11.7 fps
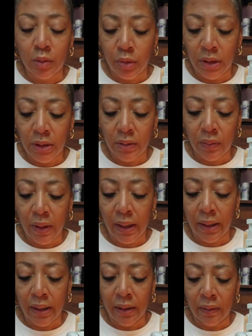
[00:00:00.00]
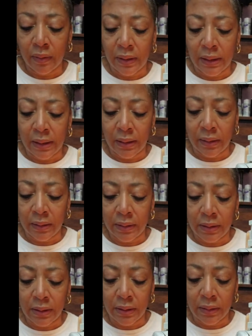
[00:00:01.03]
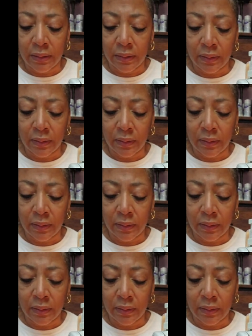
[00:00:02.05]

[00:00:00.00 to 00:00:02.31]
piece right here that I undid.